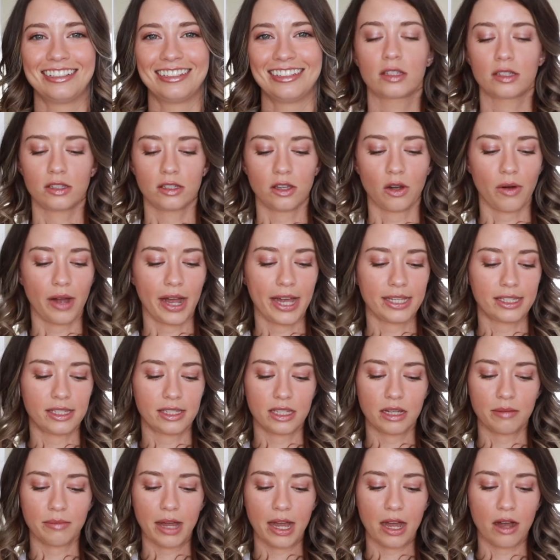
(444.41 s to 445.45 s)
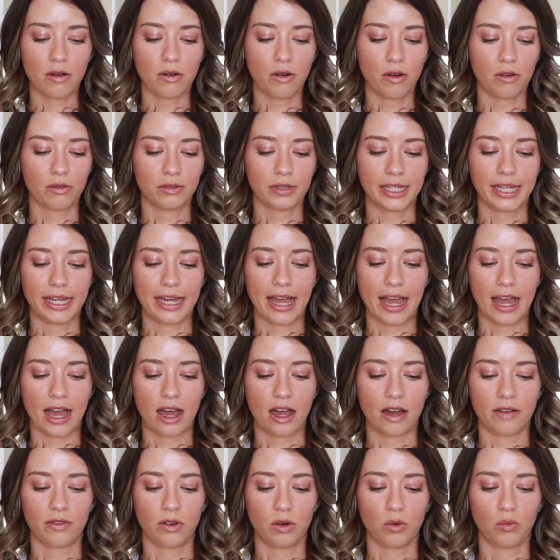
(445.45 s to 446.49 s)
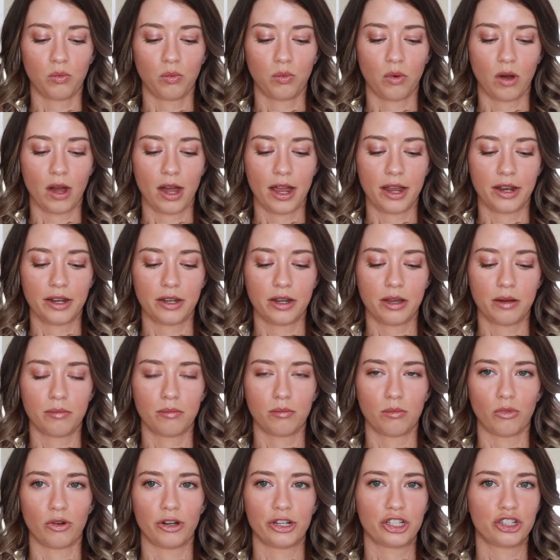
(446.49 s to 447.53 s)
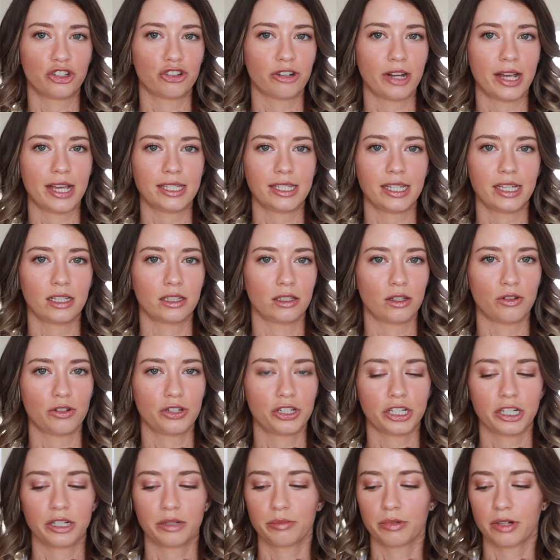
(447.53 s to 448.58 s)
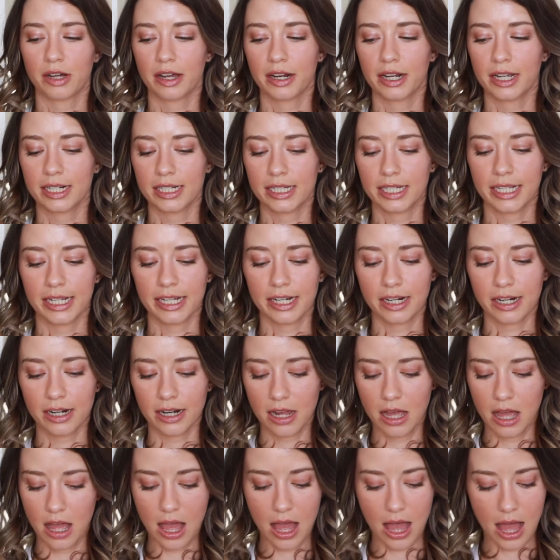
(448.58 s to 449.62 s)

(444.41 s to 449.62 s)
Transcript: So I somehow only have one moisturizing lotion product here.